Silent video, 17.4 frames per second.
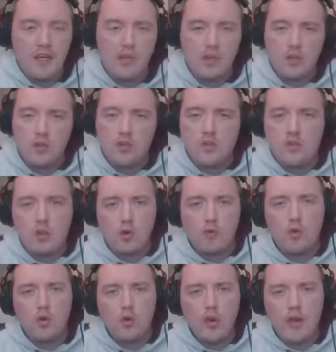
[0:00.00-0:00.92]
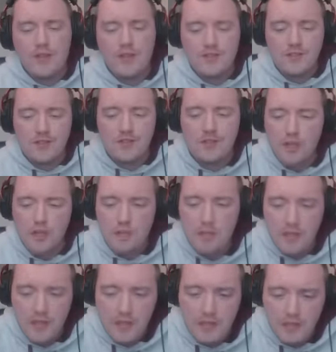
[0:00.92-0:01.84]
your Stormcaller is just going to
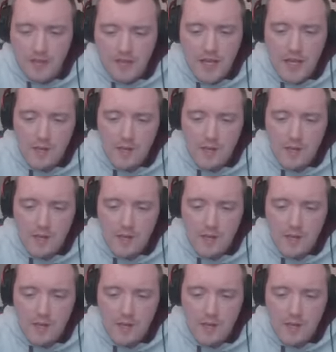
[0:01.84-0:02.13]
be the same